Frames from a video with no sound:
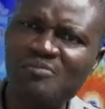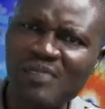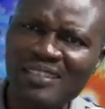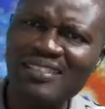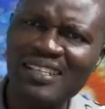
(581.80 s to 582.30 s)

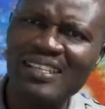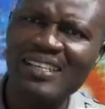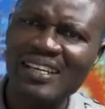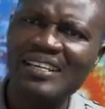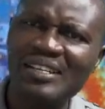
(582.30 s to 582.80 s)
I think,
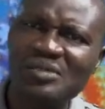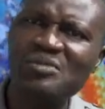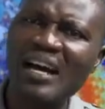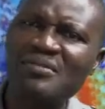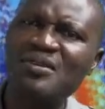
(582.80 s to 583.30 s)
should
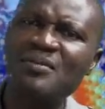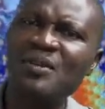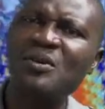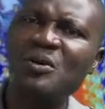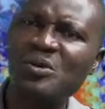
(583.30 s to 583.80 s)
have
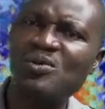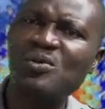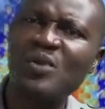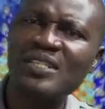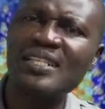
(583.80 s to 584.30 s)
something close to
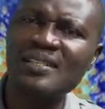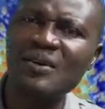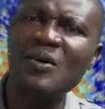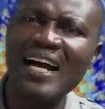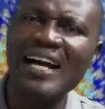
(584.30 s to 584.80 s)
what his
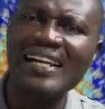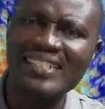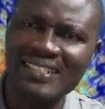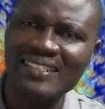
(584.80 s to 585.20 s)
Oga has.